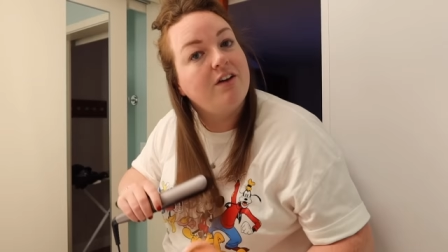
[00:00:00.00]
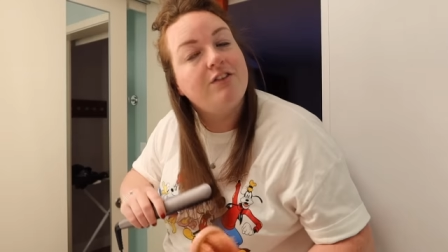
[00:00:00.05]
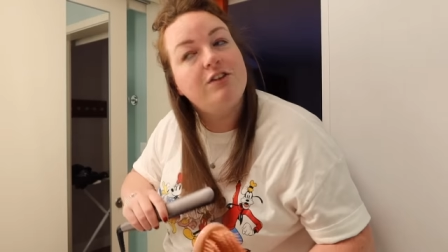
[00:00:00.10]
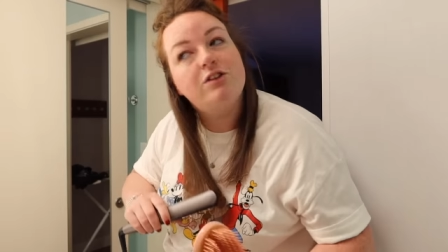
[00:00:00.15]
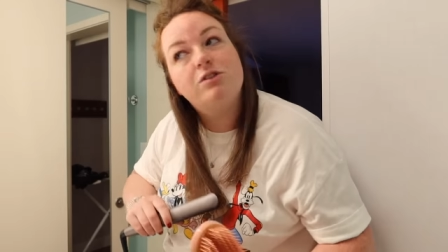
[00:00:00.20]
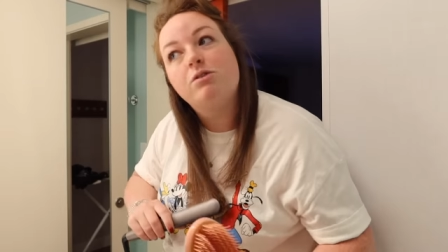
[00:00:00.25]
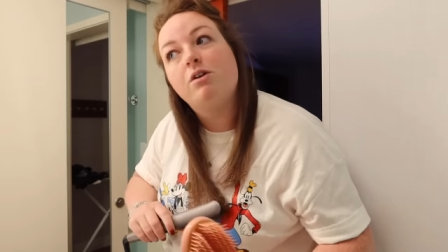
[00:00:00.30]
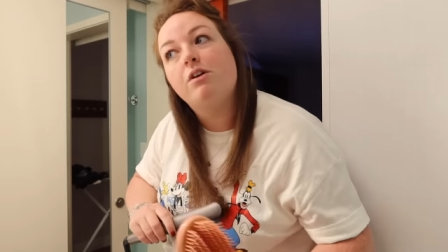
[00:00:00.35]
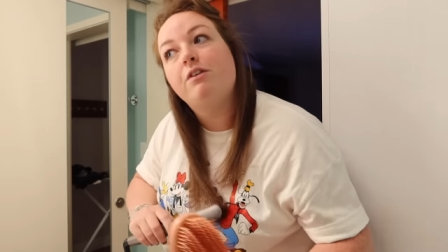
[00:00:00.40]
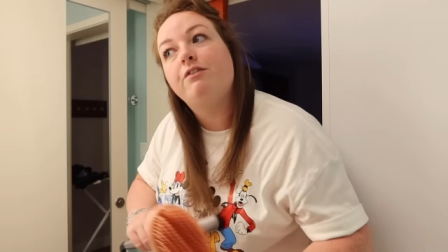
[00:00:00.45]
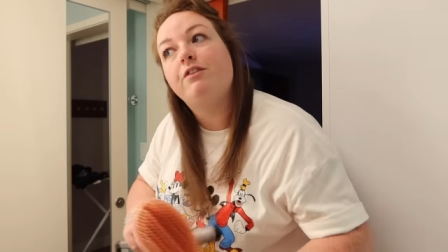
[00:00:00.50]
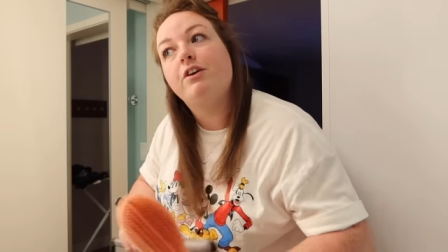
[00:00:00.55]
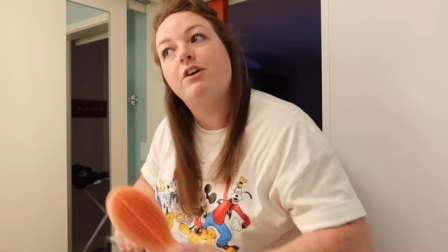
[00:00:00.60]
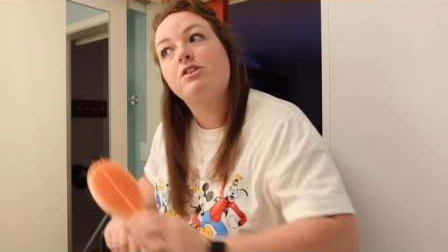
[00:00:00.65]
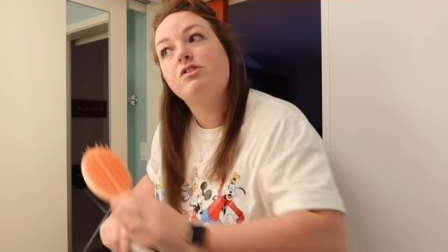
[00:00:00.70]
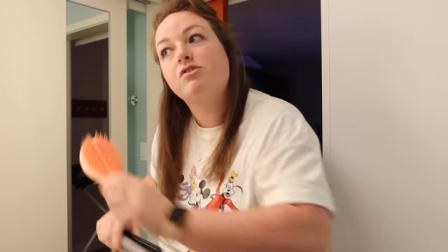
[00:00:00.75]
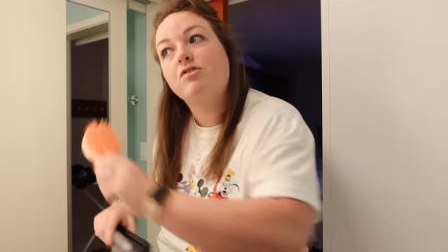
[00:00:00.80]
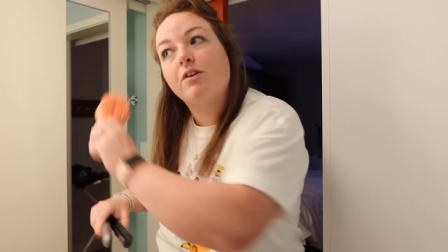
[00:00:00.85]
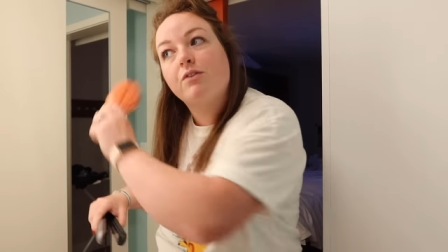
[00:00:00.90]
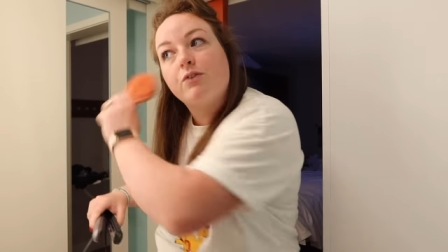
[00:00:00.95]
If you saw our
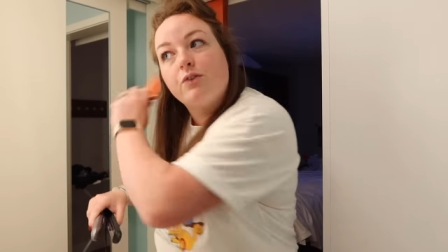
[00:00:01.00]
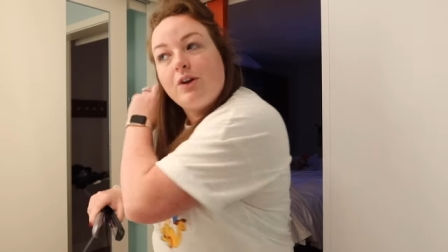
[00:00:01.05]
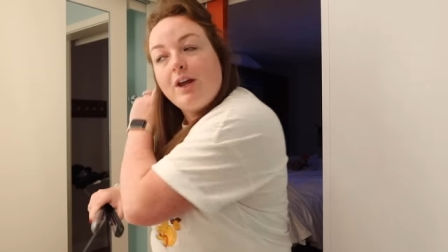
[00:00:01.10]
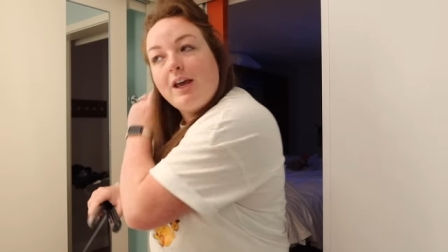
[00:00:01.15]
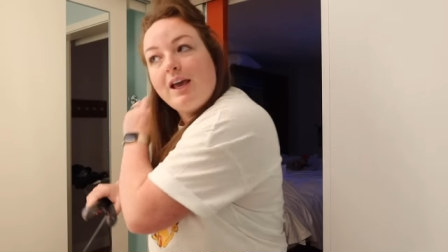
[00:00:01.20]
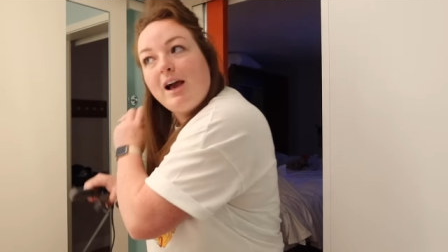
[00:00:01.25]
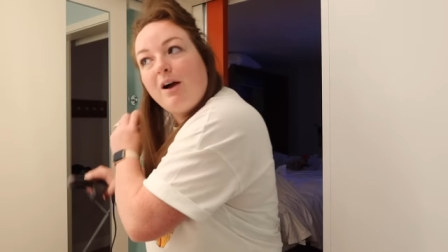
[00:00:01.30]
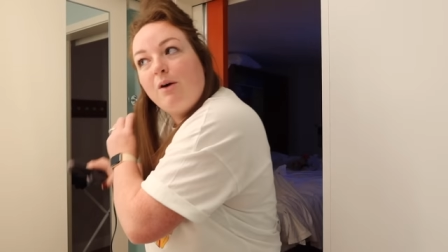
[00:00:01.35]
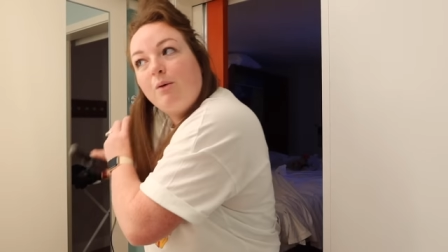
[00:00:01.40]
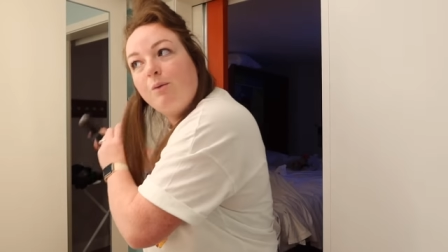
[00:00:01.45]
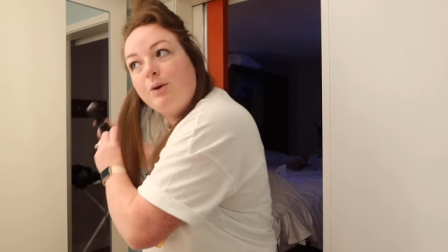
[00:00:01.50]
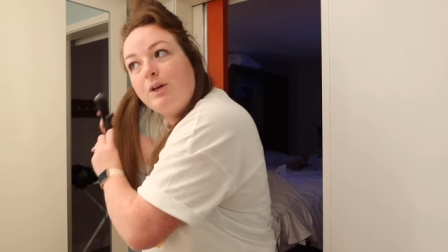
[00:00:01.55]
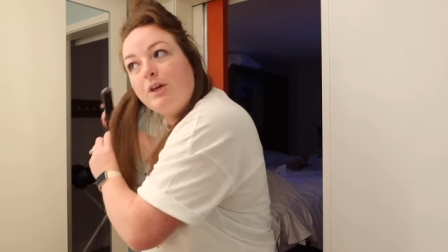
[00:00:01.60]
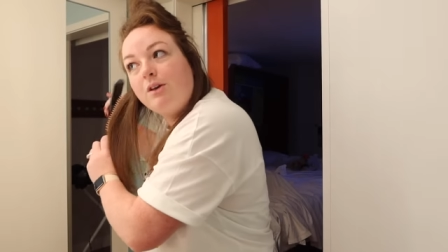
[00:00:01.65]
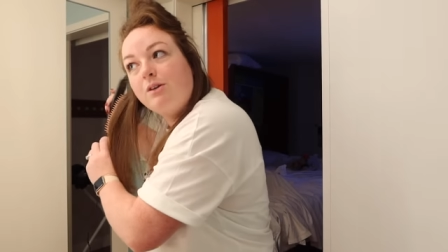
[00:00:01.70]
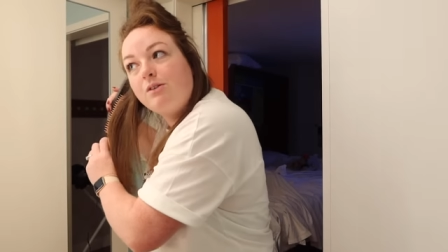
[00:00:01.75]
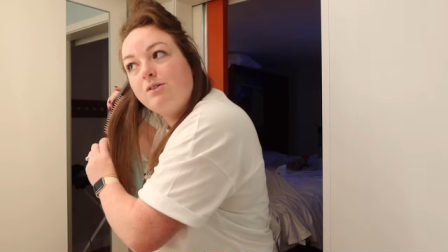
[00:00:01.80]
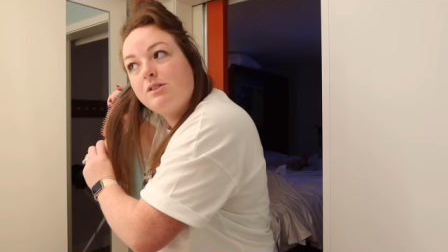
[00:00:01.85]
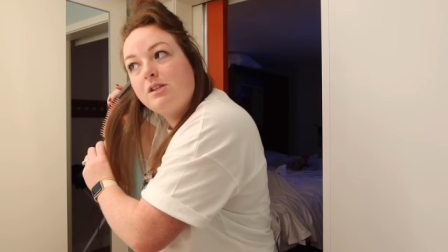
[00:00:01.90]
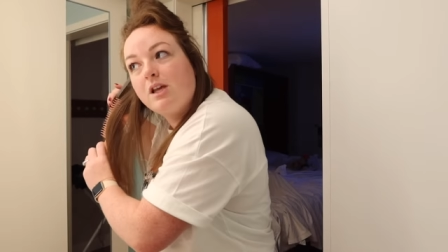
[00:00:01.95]
first travel day out, we
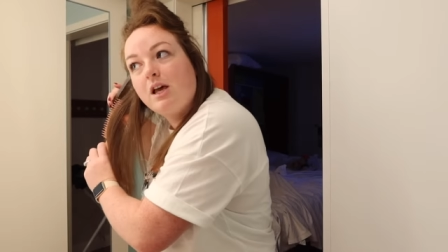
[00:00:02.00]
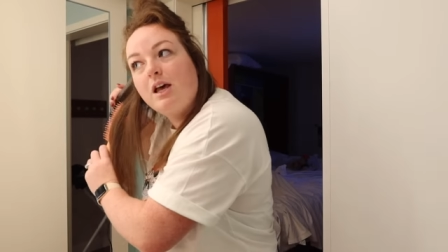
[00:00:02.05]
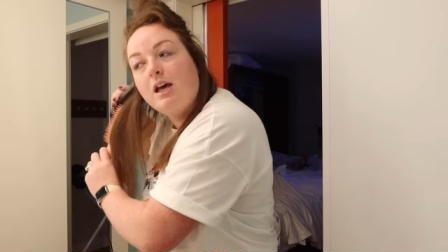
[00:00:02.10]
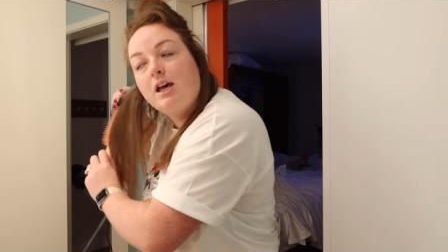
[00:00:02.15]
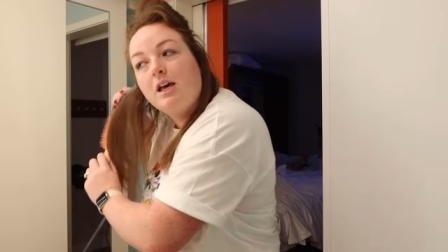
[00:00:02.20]
used